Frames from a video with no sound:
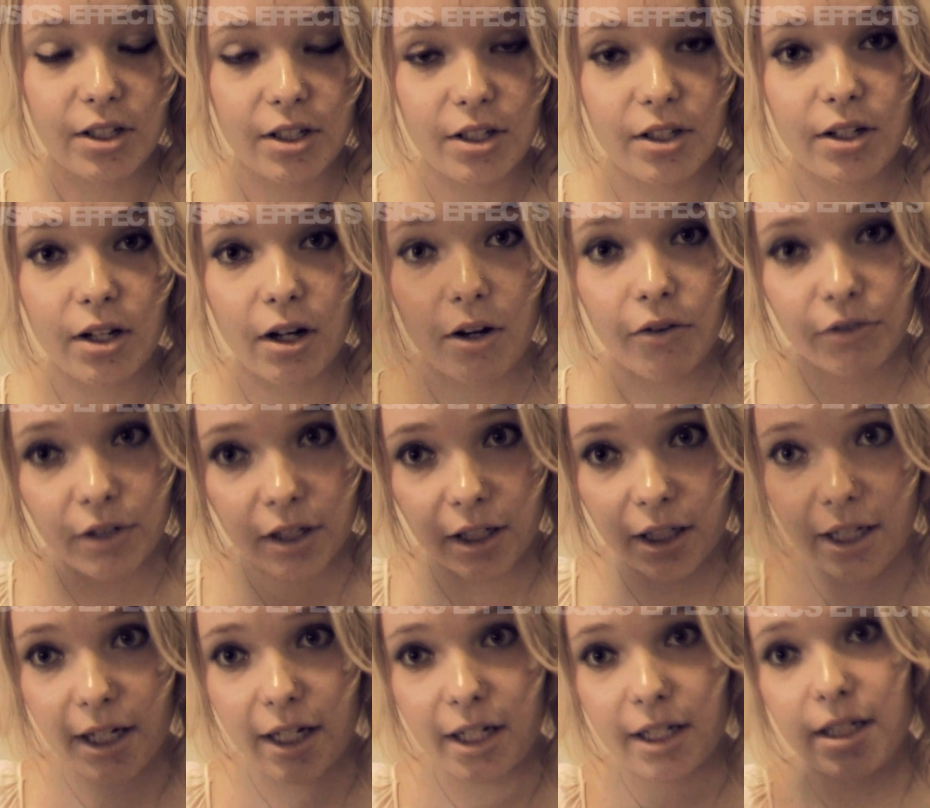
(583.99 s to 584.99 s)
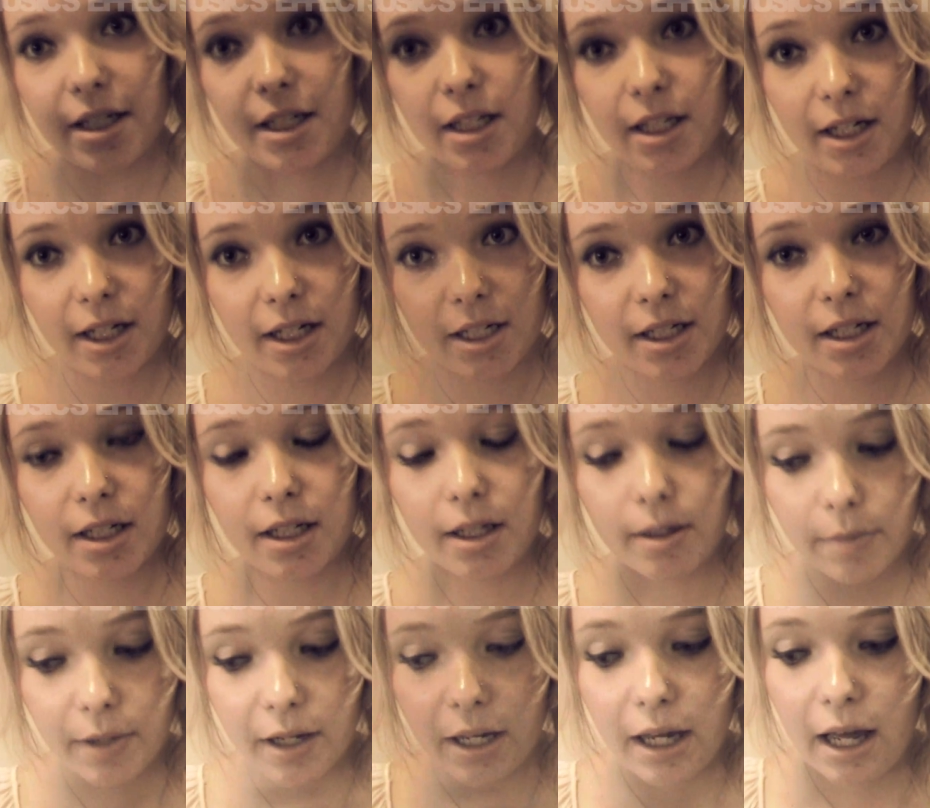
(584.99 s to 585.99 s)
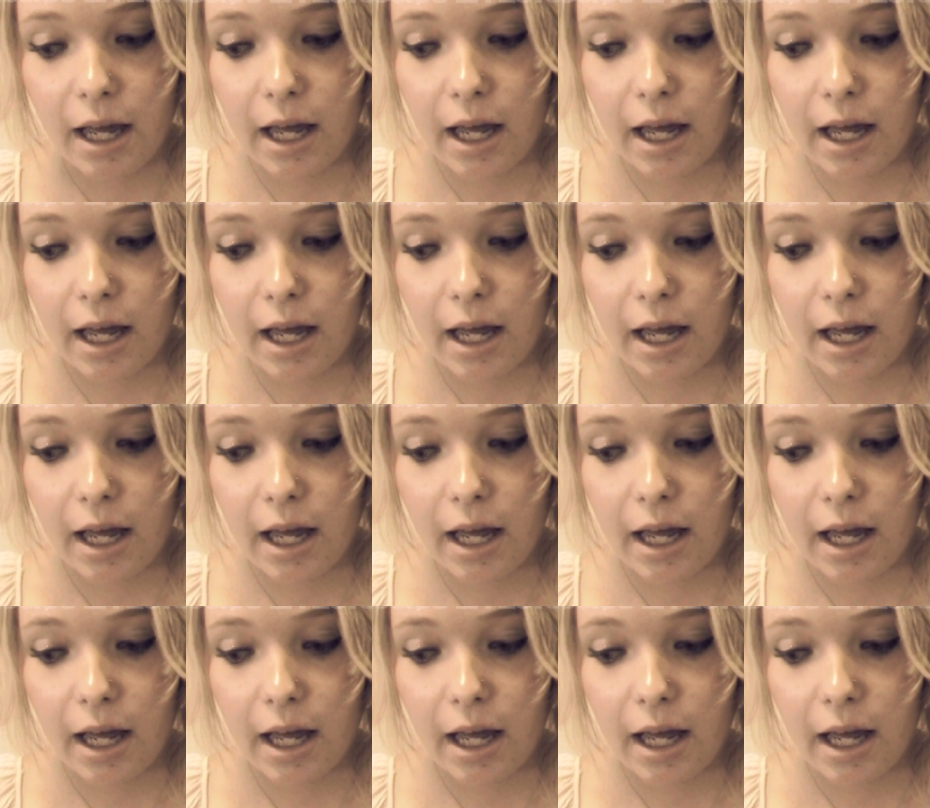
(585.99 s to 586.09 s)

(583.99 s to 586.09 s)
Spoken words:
and stuff that lead into the next clip.